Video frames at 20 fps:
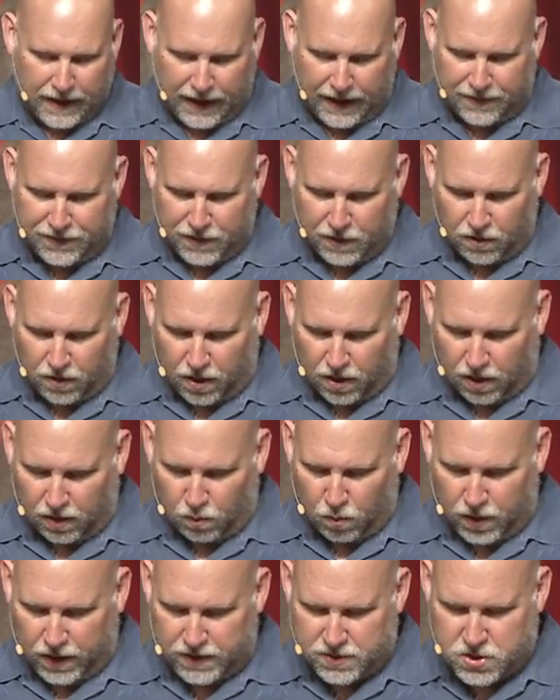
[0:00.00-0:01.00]
And there are
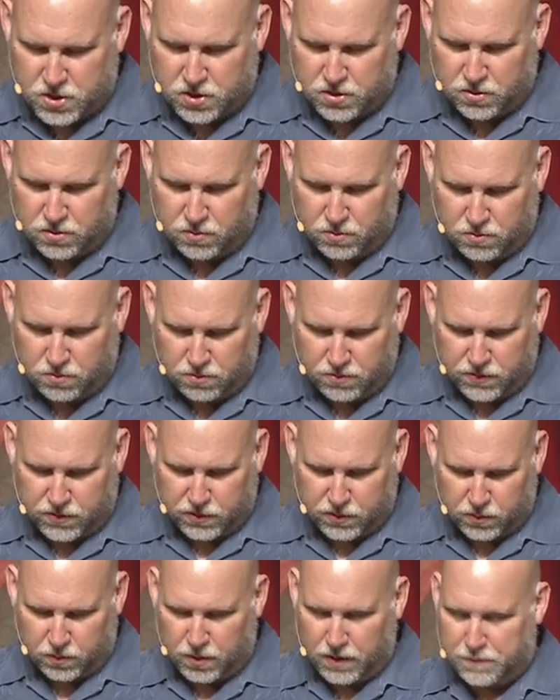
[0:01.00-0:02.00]
1, 2,
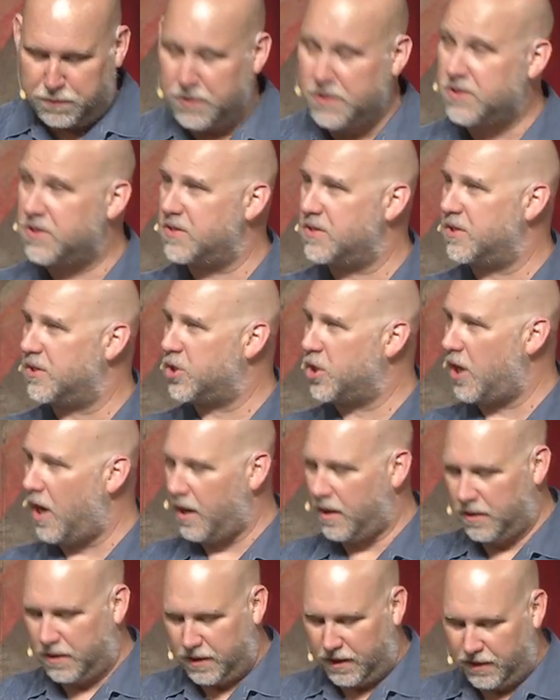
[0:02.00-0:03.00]
3 pieces of
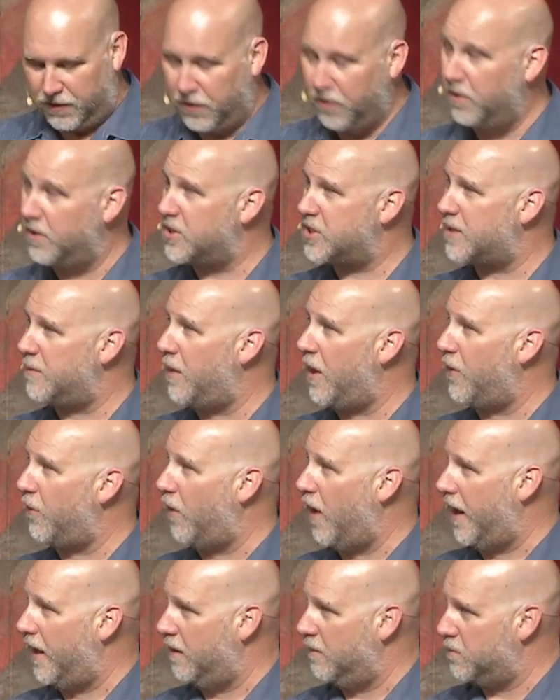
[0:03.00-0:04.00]
chocolate in there and some
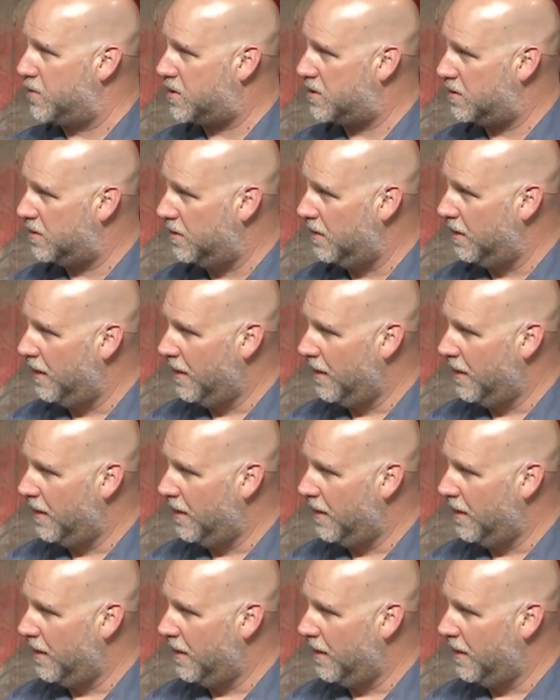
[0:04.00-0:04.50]
other items.